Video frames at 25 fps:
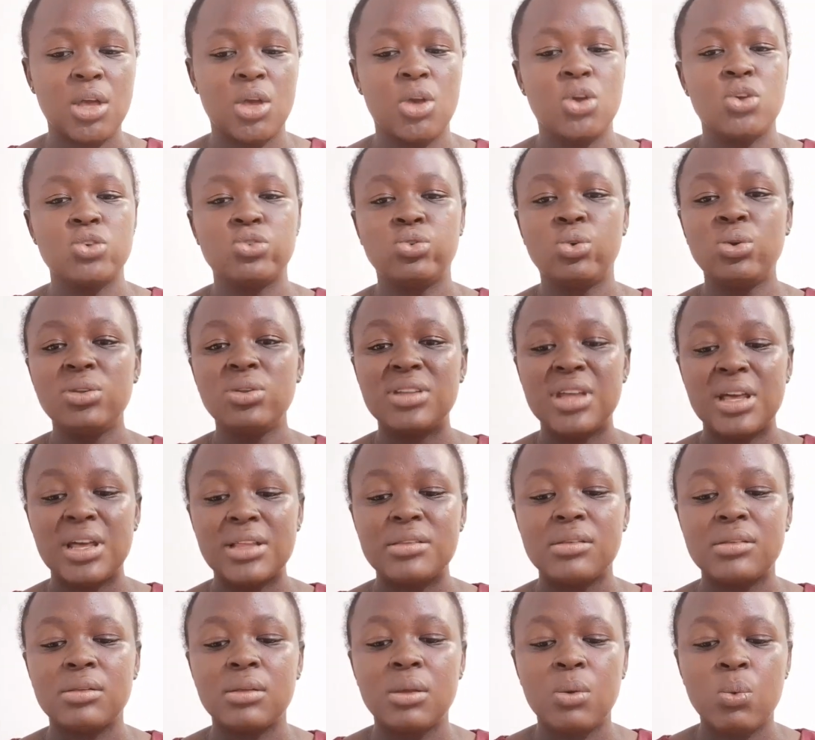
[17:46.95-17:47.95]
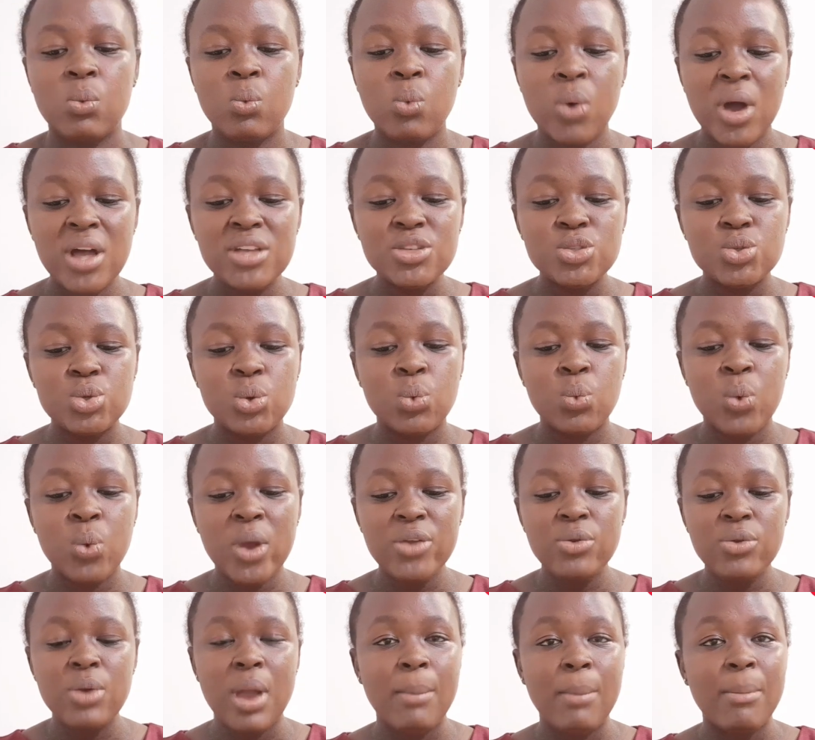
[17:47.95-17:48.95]
so that when
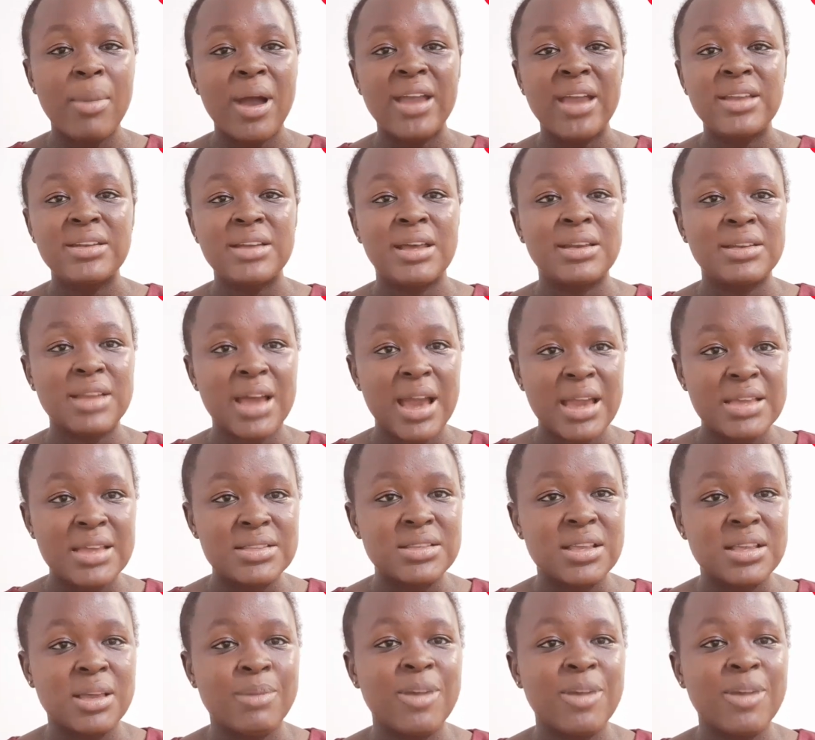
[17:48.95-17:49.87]
you are buying an item,